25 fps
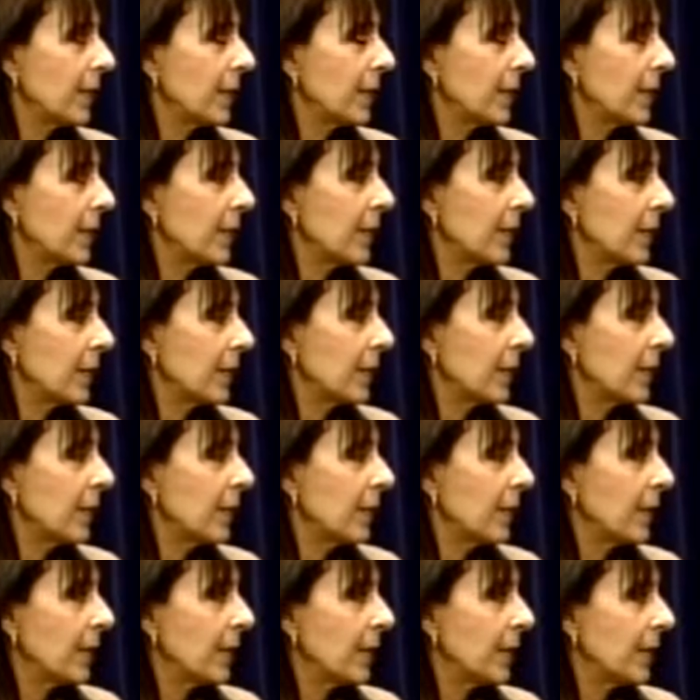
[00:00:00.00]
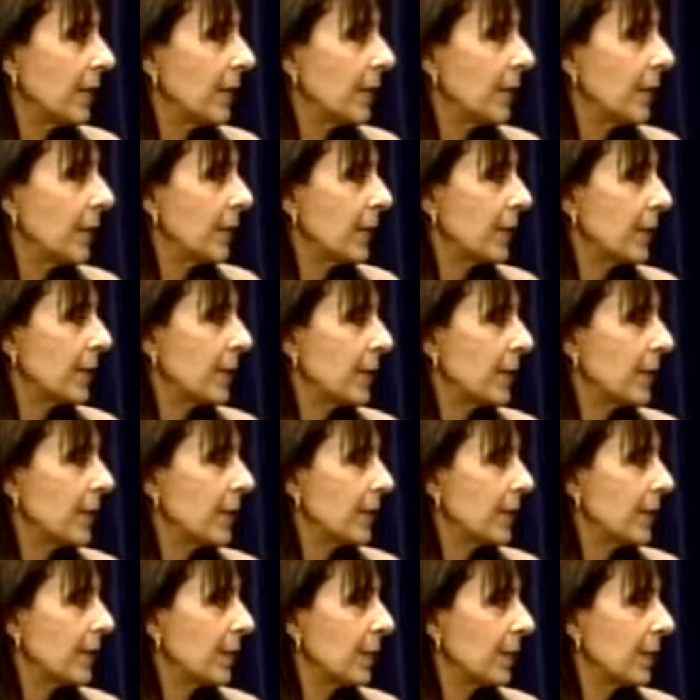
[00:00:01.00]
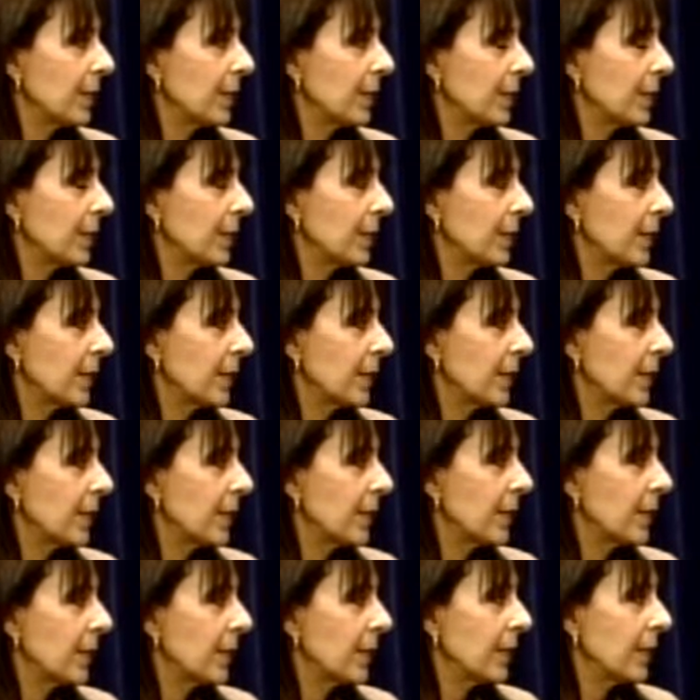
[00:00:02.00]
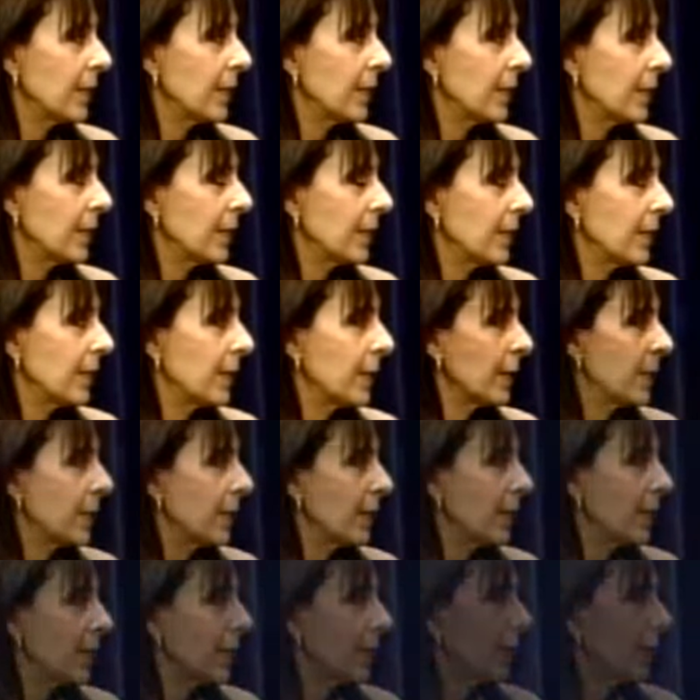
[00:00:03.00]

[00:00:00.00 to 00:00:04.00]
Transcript: [no speech]